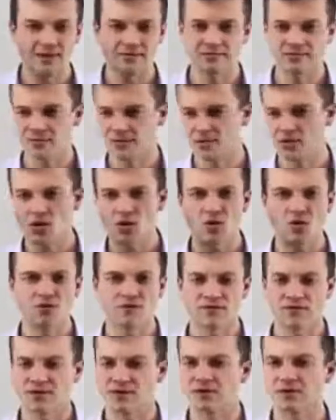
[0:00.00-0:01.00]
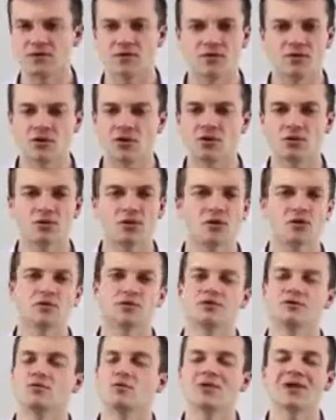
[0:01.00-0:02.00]
Games and golfing and
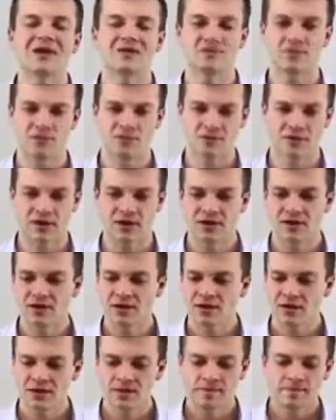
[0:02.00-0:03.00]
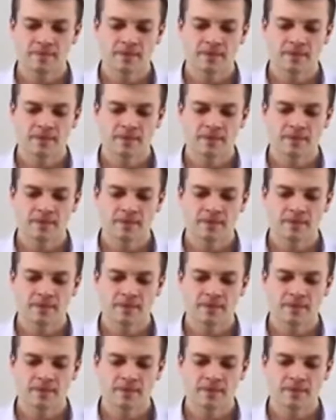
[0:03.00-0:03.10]
all the, whatever, okay?